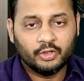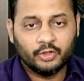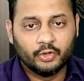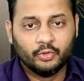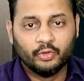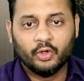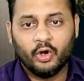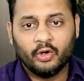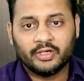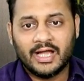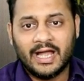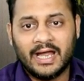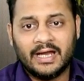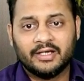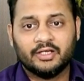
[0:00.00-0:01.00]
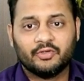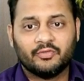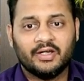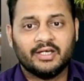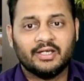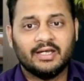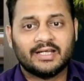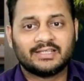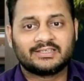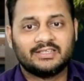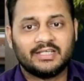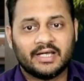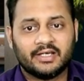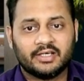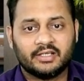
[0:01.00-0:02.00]
Do not add 20 lakhs
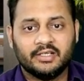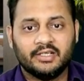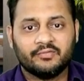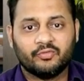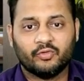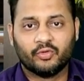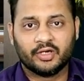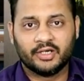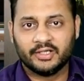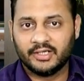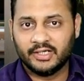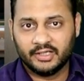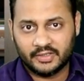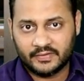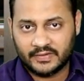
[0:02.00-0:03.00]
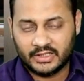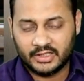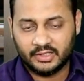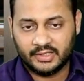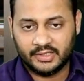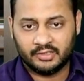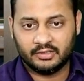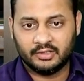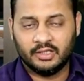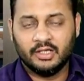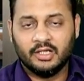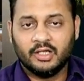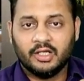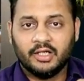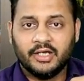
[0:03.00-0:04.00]
directly in 410.
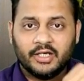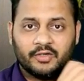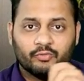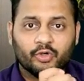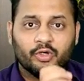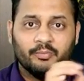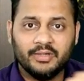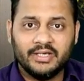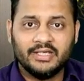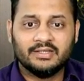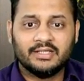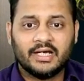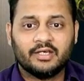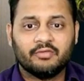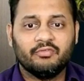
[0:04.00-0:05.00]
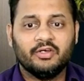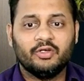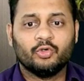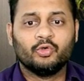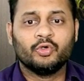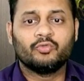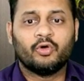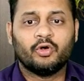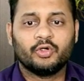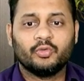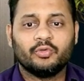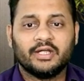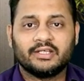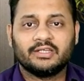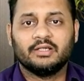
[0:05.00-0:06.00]
It would mean that we don't want
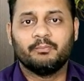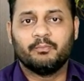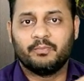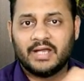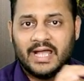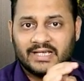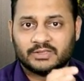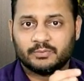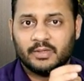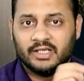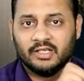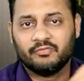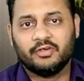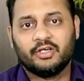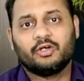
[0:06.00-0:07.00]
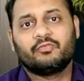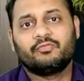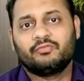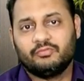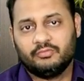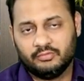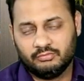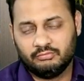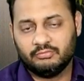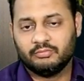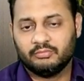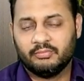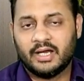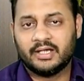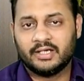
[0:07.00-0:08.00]
to take the tax benefit of
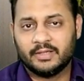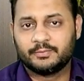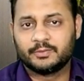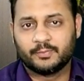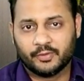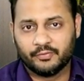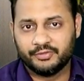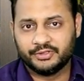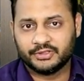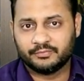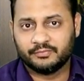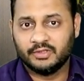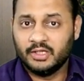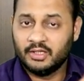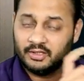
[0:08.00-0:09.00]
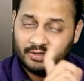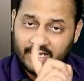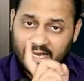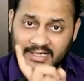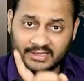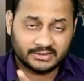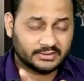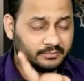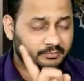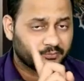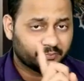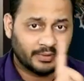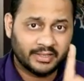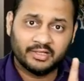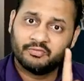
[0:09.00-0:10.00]
bad debts provision. tax
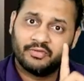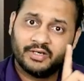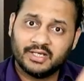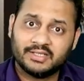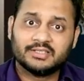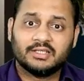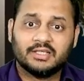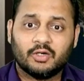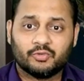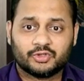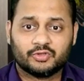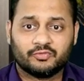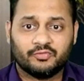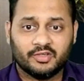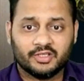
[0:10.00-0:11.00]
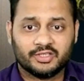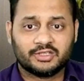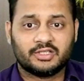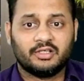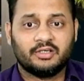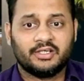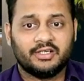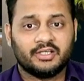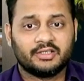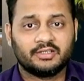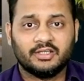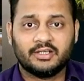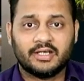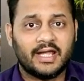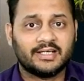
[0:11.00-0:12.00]
benefit is allowed. So first deduct
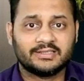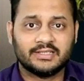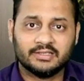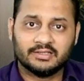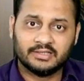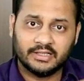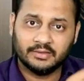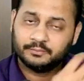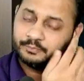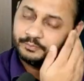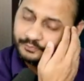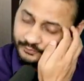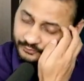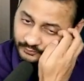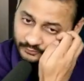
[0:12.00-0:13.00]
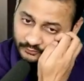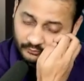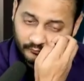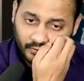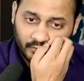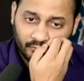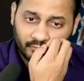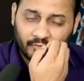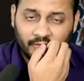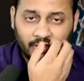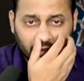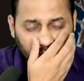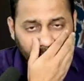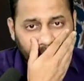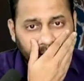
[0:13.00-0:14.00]
the tax and then we will
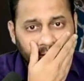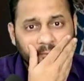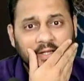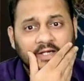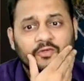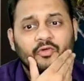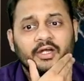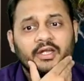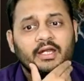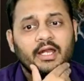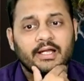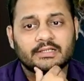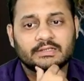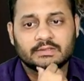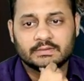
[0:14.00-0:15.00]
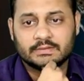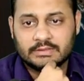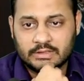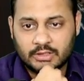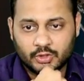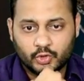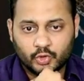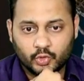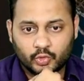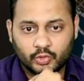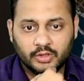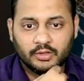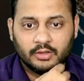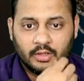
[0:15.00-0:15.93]
add back 20 lakhs. Cool.